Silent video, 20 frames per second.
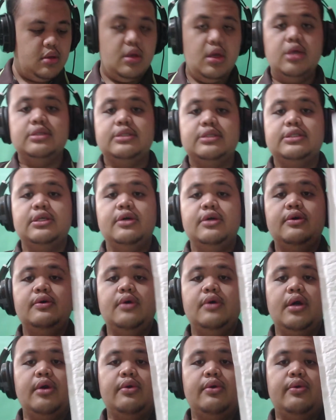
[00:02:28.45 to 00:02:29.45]
So
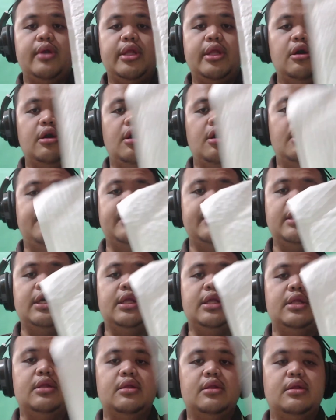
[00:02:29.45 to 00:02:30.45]
I already opened it.
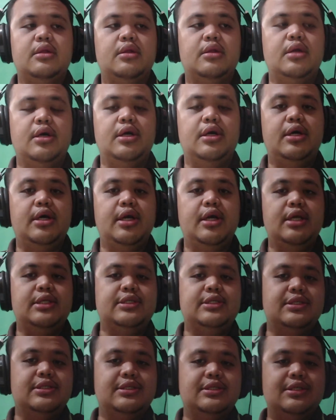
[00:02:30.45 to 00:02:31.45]

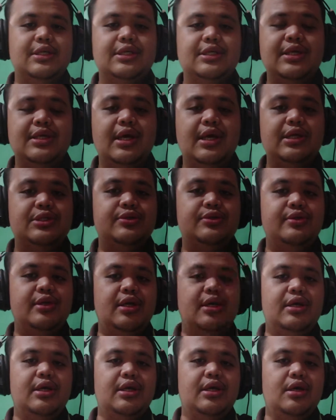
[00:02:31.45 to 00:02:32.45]
It's
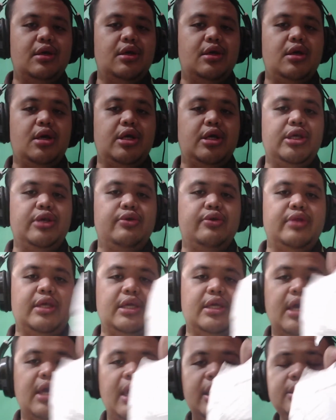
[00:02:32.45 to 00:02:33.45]
actually a unique
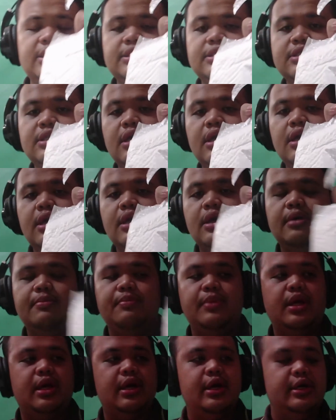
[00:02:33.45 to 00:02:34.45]
case
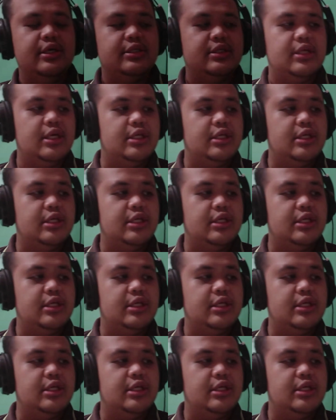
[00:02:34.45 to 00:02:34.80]
because it's